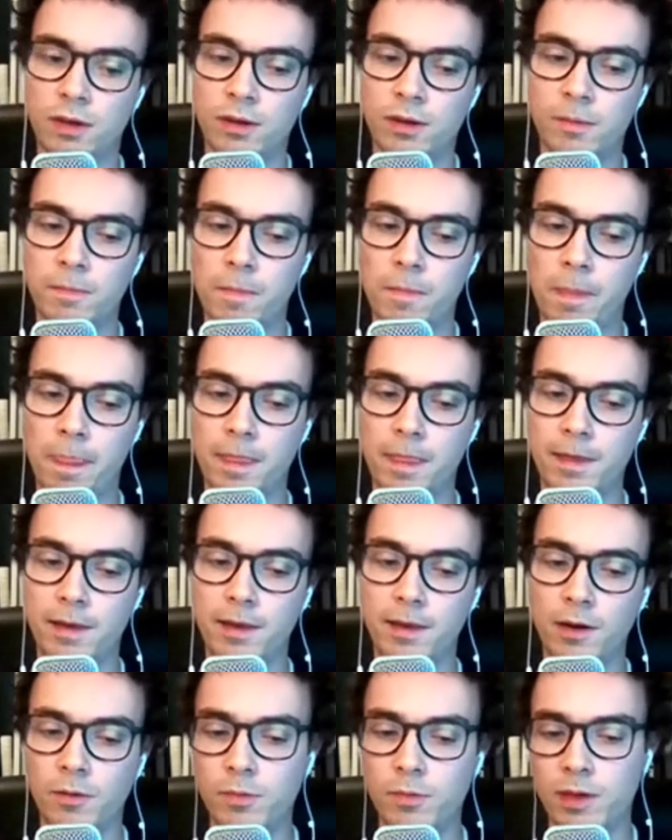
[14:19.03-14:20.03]

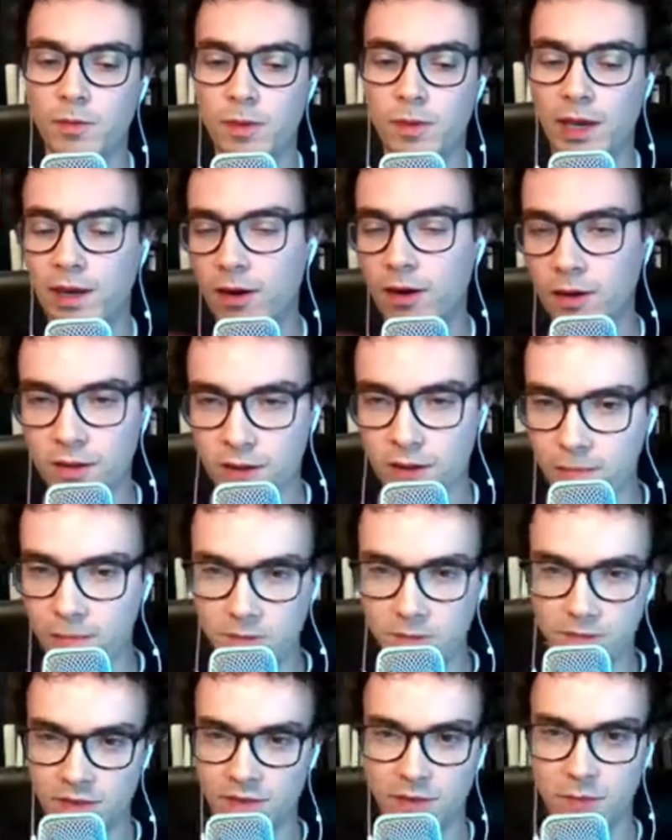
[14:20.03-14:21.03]
We had all the
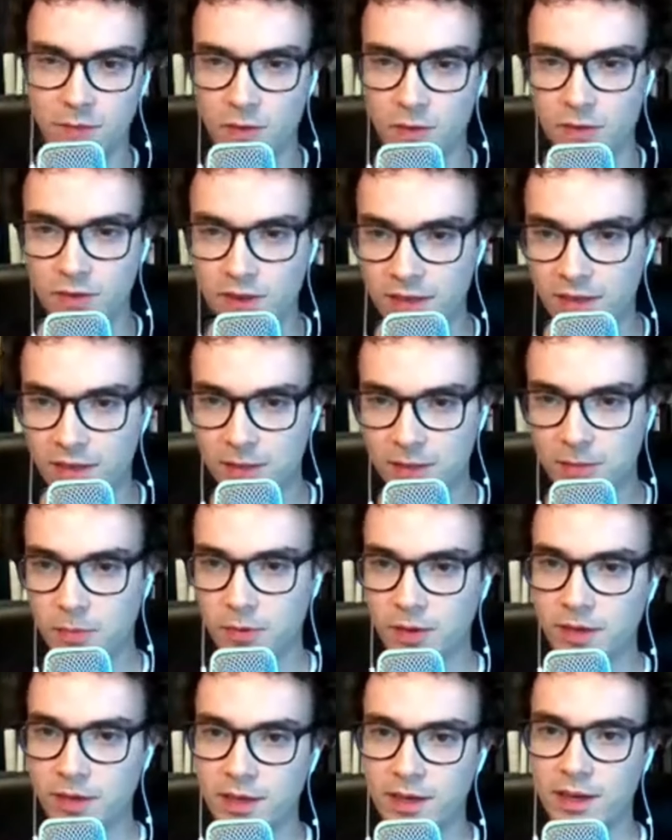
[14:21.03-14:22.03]
options in the world at this
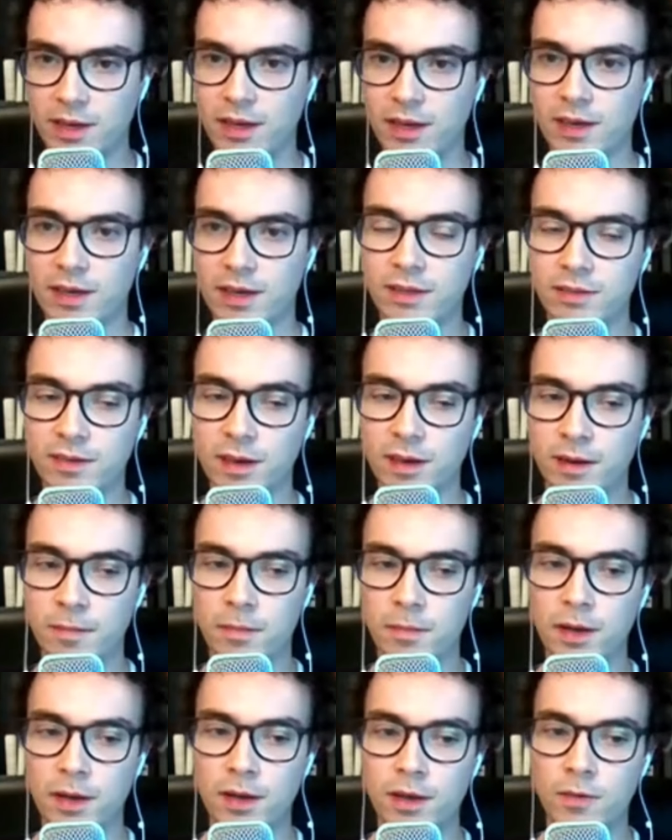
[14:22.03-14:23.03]
point in time.
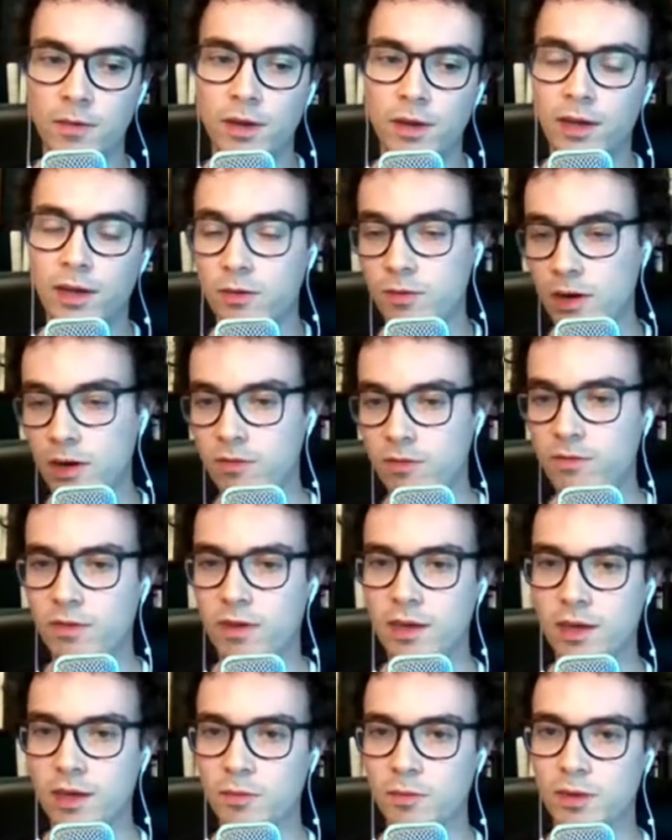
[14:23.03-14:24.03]
We had
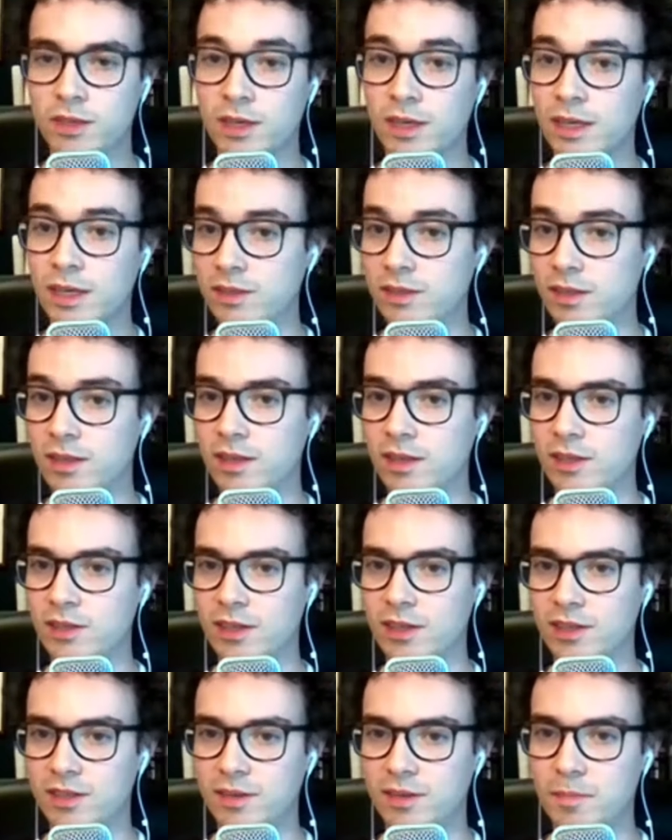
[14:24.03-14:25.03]
crowdfunding, which I guess didn't
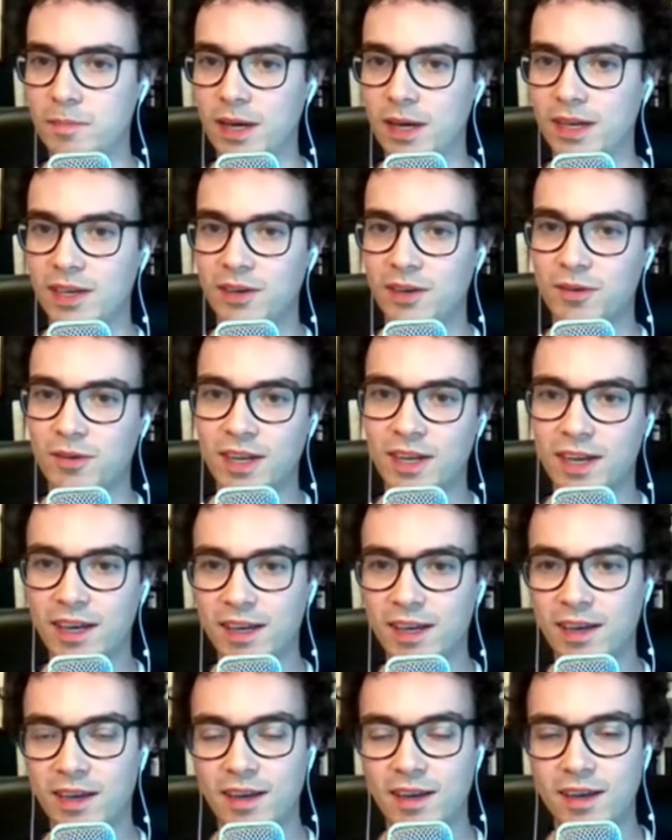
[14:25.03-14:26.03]
exist back in your
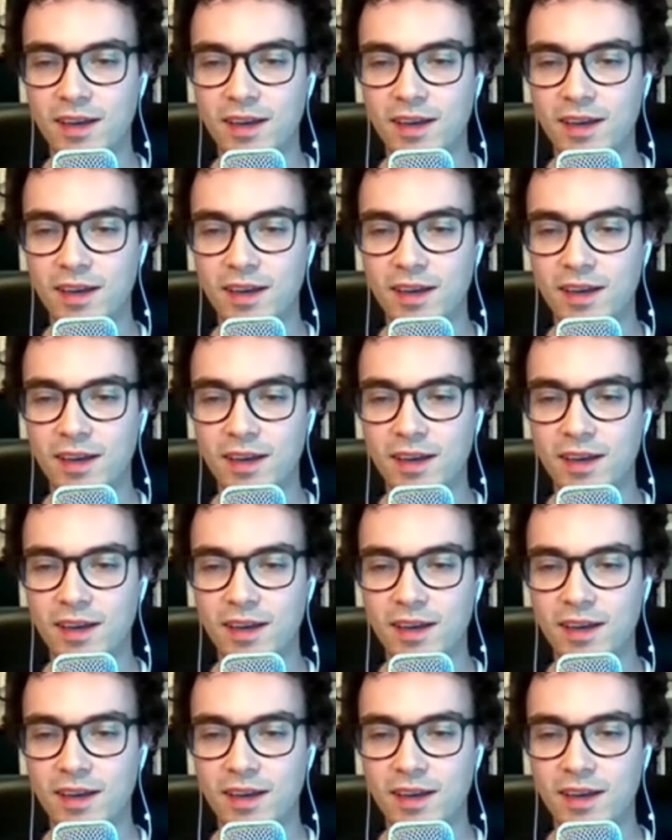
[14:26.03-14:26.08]
day.